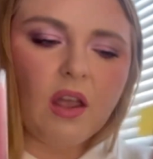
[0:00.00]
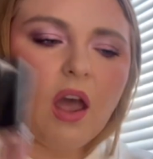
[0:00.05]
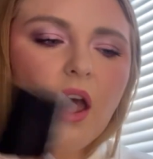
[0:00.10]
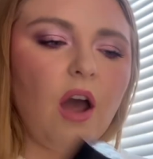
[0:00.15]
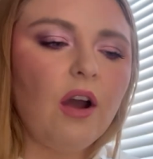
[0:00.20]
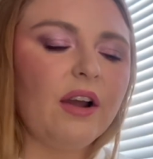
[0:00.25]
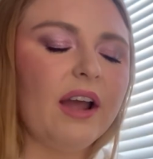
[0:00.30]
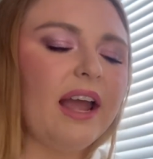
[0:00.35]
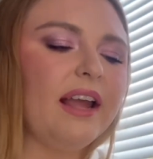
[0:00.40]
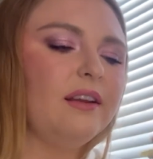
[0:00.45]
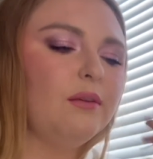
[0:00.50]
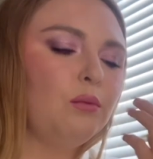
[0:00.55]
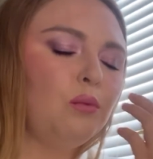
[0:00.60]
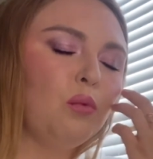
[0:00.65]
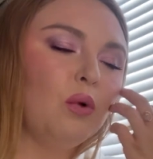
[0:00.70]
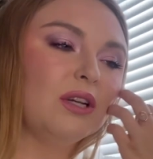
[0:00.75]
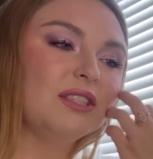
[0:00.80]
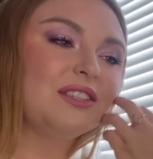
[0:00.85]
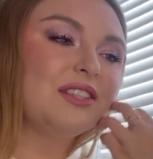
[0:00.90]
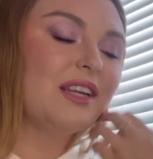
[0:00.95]
Okay,
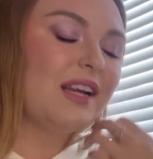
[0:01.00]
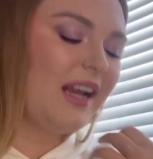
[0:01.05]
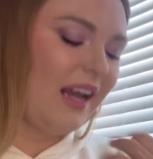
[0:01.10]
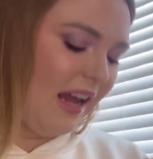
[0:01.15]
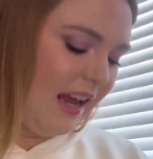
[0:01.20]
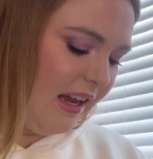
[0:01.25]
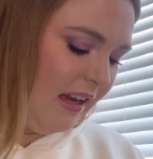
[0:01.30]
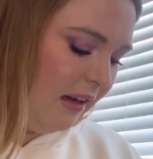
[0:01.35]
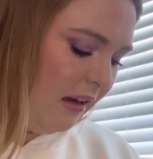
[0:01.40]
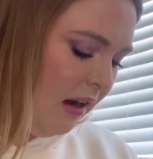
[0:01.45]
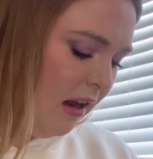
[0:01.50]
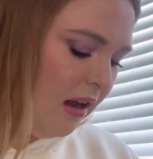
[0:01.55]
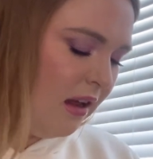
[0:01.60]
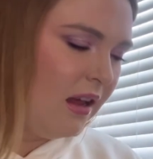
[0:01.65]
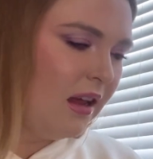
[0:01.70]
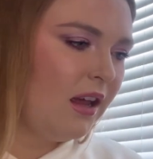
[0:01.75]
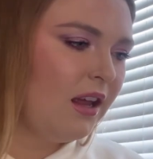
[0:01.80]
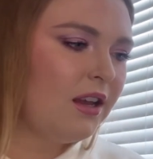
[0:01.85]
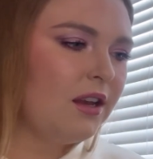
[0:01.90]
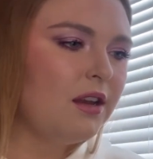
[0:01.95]
once again,
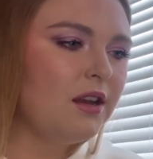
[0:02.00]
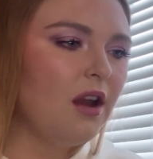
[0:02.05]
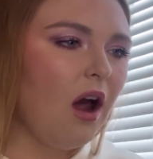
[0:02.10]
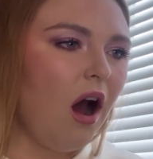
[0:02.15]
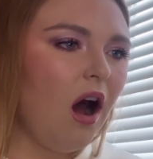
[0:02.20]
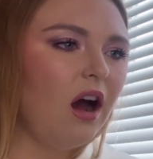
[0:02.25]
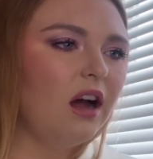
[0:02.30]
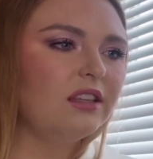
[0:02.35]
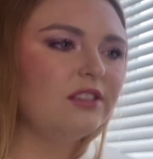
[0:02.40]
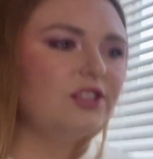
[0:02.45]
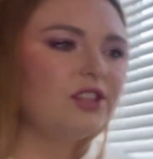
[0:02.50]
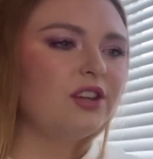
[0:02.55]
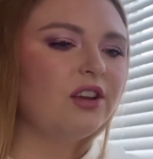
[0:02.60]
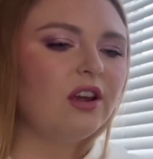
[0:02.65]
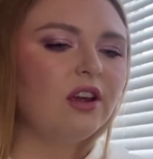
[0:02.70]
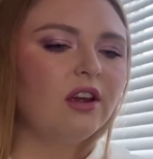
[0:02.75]
not...